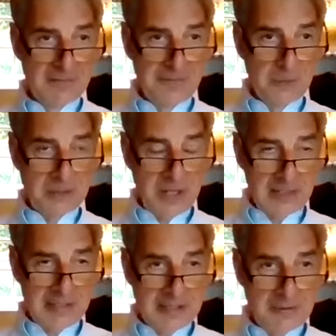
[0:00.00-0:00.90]
for
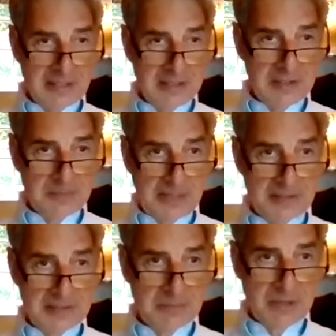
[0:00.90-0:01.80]
kindly agreeing to
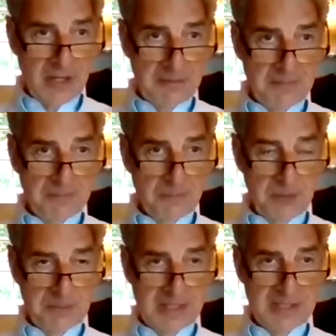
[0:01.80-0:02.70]
spend some time
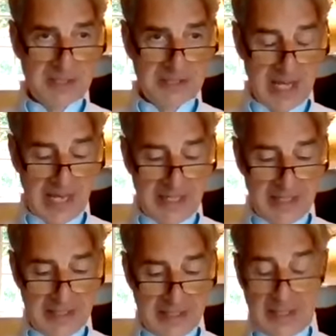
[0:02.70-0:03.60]
with me
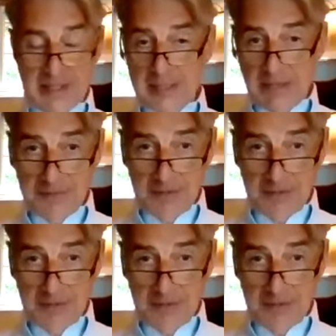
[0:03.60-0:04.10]
today. Now, for